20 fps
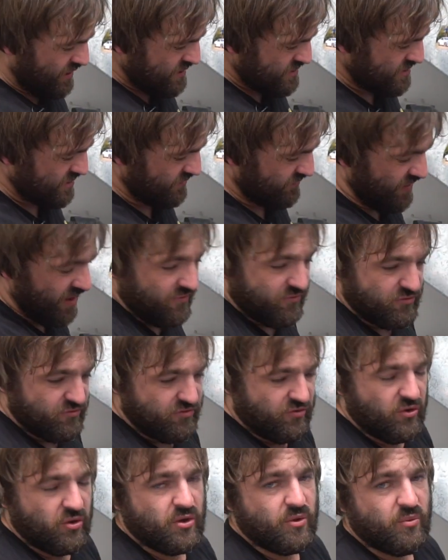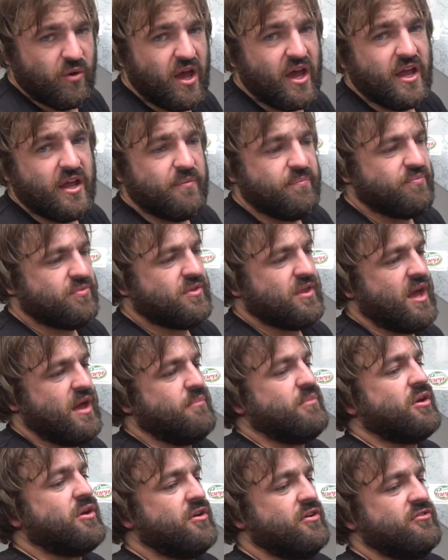So the valve would fall away,
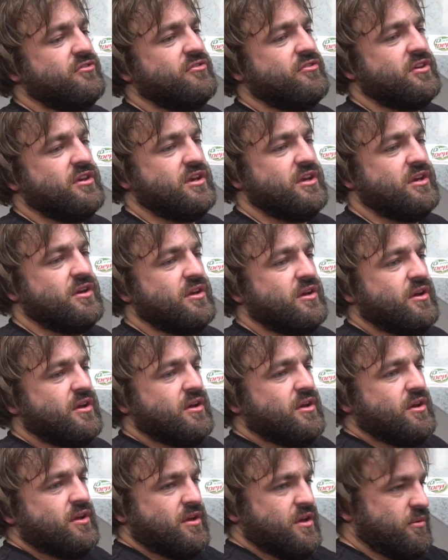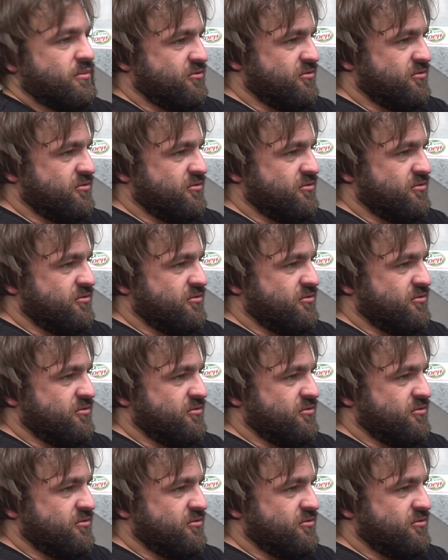and because the it